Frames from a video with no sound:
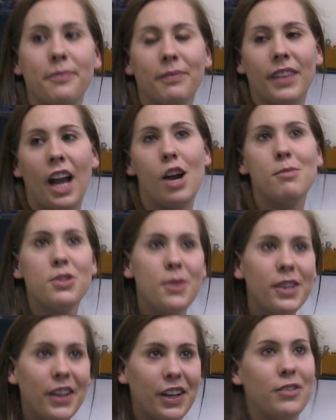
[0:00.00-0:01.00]
passing on that
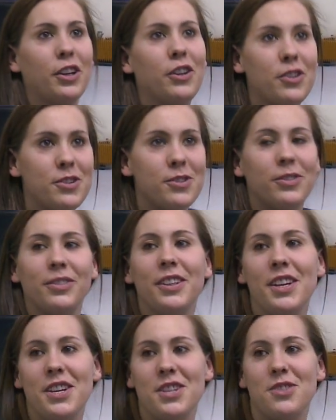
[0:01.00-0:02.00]
information and helping
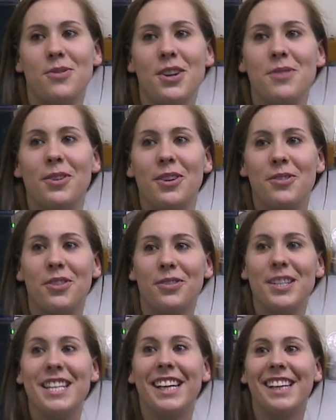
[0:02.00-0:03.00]
out the younger kids.